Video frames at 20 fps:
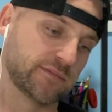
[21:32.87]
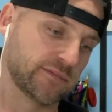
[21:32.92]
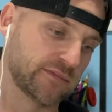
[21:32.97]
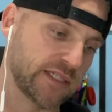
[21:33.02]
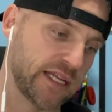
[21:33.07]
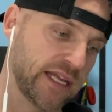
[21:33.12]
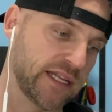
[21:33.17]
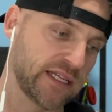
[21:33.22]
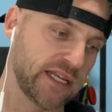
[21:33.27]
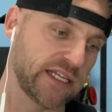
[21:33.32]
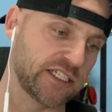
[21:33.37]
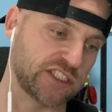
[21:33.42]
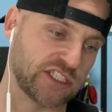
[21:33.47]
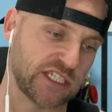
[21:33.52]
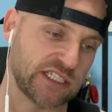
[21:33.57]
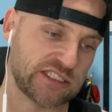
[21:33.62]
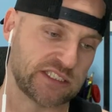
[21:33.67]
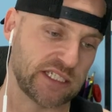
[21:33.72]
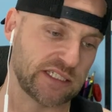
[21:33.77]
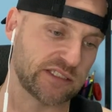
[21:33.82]
it's
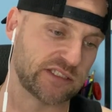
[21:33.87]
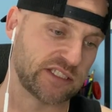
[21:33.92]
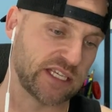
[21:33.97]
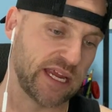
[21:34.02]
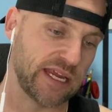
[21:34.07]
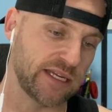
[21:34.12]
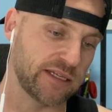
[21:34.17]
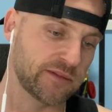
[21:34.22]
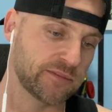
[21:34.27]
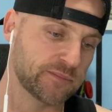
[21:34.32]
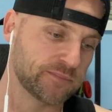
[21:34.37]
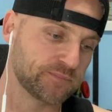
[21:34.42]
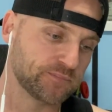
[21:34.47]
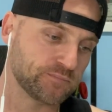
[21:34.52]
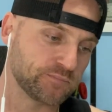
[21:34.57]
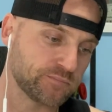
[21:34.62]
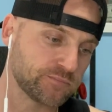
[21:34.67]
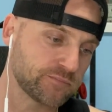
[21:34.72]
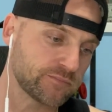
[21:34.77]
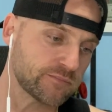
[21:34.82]
just insane.
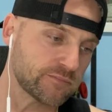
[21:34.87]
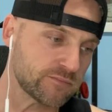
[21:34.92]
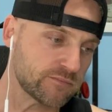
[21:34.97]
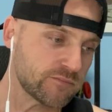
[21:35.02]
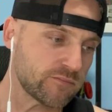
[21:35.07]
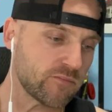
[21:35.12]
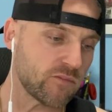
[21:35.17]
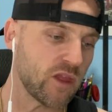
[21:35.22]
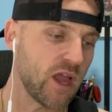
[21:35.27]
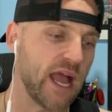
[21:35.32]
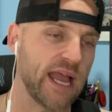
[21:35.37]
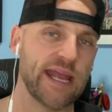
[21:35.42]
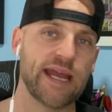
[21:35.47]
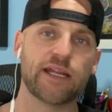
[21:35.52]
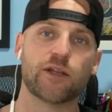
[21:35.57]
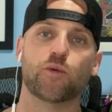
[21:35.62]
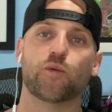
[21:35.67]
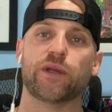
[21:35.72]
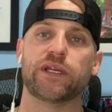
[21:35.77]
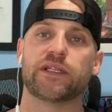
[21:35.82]
I had
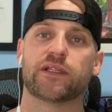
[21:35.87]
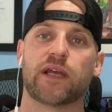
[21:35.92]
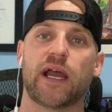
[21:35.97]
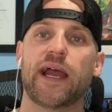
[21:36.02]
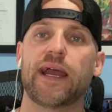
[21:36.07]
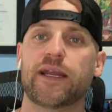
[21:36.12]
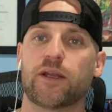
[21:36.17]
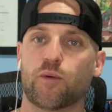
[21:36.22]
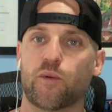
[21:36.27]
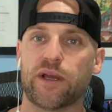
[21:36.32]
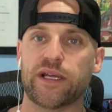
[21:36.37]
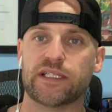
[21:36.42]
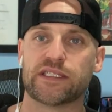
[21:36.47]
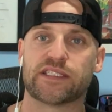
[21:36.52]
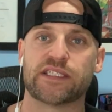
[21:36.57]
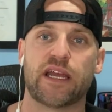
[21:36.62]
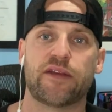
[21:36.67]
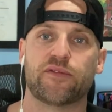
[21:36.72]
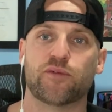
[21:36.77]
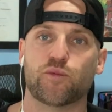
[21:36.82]
to wait
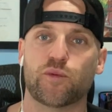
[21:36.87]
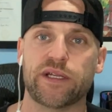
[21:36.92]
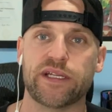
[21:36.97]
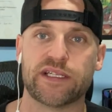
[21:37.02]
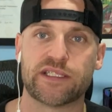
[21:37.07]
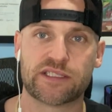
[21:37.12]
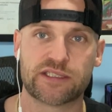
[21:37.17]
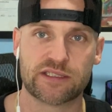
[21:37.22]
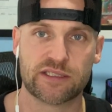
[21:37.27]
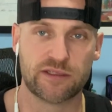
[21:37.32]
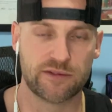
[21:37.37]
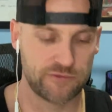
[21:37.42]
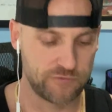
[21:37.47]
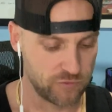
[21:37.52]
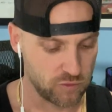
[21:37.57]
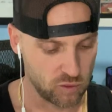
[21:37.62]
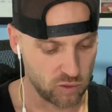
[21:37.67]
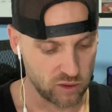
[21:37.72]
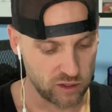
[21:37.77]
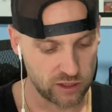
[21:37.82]
7 weeks
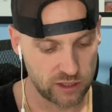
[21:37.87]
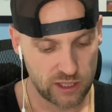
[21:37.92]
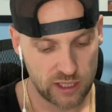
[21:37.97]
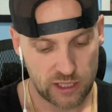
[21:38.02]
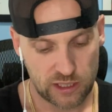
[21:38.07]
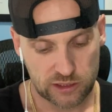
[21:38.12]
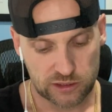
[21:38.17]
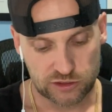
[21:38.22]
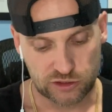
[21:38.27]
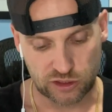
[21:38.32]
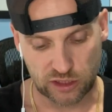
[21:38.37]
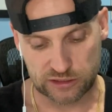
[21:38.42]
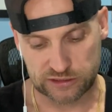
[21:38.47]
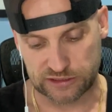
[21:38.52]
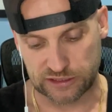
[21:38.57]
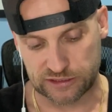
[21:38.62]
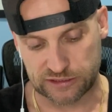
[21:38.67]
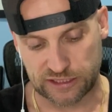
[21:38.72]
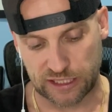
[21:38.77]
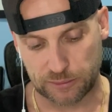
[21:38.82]
for
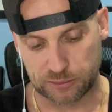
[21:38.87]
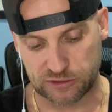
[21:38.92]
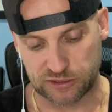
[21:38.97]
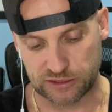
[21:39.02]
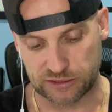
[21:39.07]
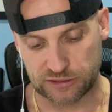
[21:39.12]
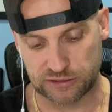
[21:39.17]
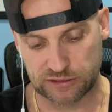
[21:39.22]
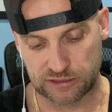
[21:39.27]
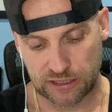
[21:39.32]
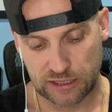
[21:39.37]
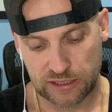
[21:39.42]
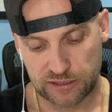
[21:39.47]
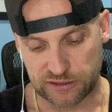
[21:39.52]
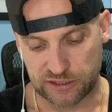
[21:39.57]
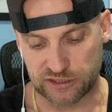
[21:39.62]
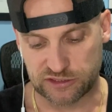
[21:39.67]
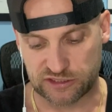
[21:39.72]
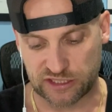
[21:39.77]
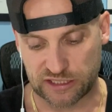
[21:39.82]
Justice Gibson's
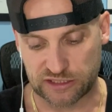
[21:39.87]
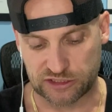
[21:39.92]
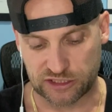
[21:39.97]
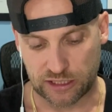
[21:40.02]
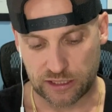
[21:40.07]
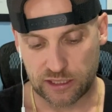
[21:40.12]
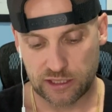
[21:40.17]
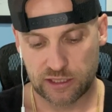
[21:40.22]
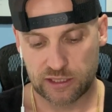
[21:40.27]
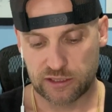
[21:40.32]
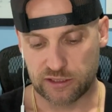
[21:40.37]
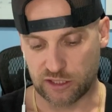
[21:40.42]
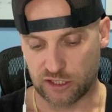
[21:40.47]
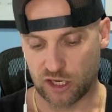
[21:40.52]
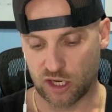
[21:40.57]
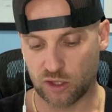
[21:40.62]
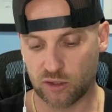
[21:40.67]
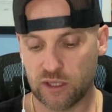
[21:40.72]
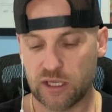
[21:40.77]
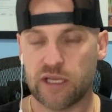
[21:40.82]
decision.
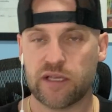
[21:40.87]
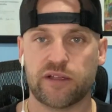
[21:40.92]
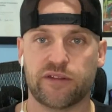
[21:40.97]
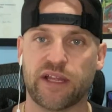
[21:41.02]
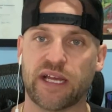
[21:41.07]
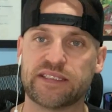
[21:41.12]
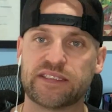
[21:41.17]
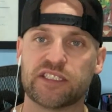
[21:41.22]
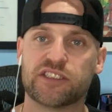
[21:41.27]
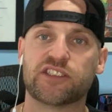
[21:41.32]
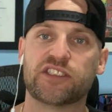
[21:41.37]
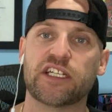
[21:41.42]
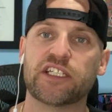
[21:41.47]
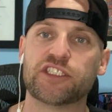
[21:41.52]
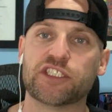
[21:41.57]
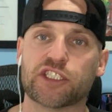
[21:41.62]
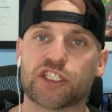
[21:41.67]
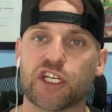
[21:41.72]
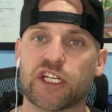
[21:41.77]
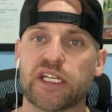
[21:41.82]
That
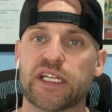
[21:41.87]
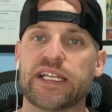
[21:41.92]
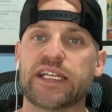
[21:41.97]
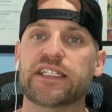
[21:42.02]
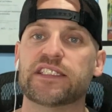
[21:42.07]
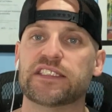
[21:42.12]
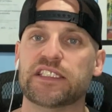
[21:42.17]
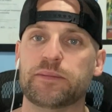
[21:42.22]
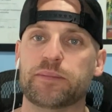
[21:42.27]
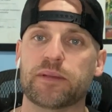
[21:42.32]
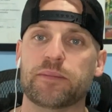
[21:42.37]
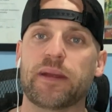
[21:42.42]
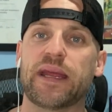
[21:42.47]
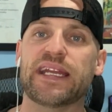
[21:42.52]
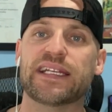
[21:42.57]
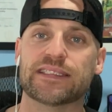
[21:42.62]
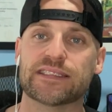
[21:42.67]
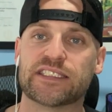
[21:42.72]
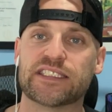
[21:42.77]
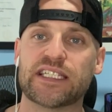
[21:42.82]
decision could have easily been made
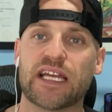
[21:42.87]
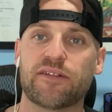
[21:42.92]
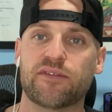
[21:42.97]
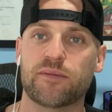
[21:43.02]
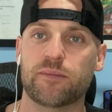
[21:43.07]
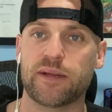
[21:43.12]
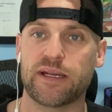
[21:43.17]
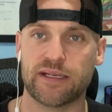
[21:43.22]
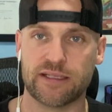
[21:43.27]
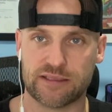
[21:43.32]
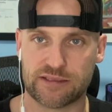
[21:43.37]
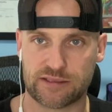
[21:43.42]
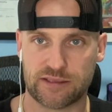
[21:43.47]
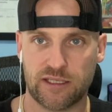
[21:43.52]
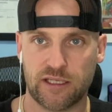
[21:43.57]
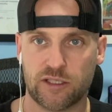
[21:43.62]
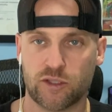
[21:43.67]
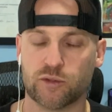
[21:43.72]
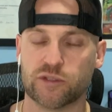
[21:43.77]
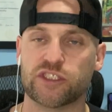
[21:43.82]
in 7 minutes.
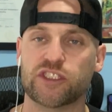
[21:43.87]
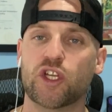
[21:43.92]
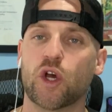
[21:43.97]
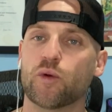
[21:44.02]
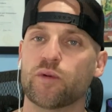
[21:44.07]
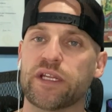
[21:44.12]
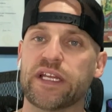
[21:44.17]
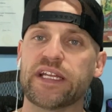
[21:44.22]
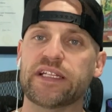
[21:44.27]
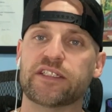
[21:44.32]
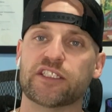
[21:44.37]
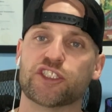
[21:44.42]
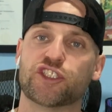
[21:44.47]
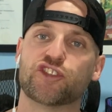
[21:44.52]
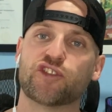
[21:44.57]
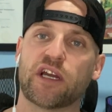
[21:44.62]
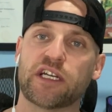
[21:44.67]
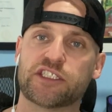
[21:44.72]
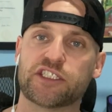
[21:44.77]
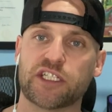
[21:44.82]
There was no need to
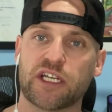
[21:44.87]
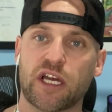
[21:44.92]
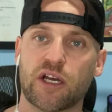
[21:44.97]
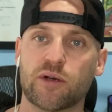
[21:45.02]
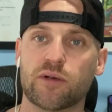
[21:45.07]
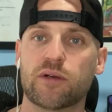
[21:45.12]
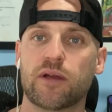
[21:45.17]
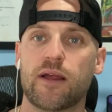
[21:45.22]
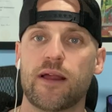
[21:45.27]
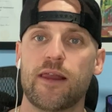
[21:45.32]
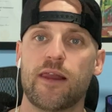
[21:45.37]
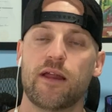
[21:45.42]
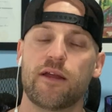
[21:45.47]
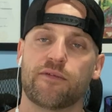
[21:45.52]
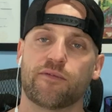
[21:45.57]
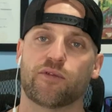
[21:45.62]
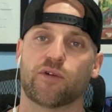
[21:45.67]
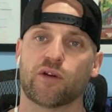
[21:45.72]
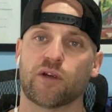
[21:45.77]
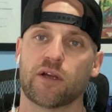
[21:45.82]
stretch it out
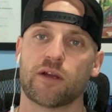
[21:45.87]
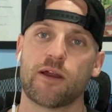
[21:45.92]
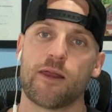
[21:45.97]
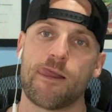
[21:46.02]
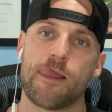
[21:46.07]
for